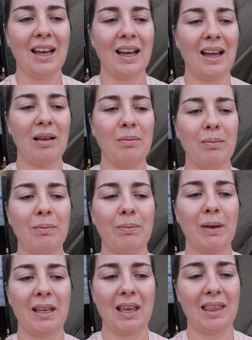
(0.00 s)
Um,
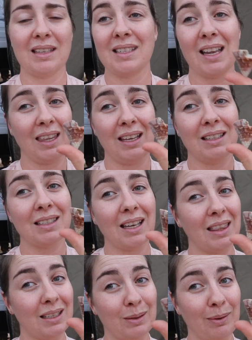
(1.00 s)
but yeah, there's nothing
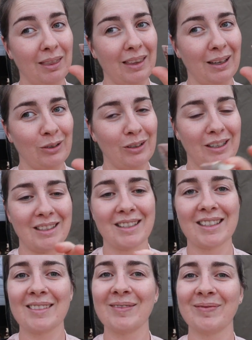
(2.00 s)
inside this one, thank goodness.